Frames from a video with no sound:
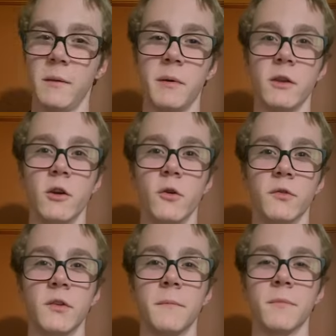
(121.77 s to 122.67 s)
DP
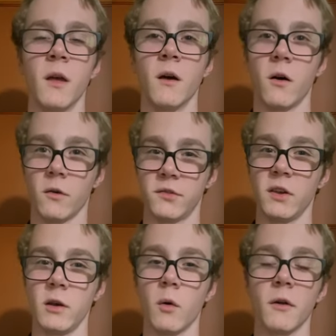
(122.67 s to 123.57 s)
News. I'll
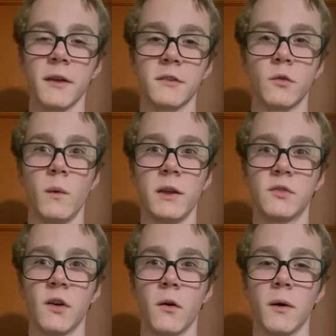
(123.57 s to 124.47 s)
see you all next week,
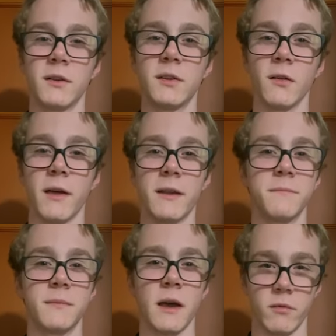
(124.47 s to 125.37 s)
so until
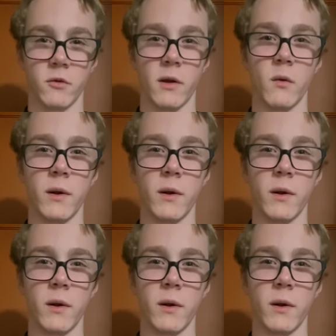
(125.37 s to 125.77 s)
then, have a great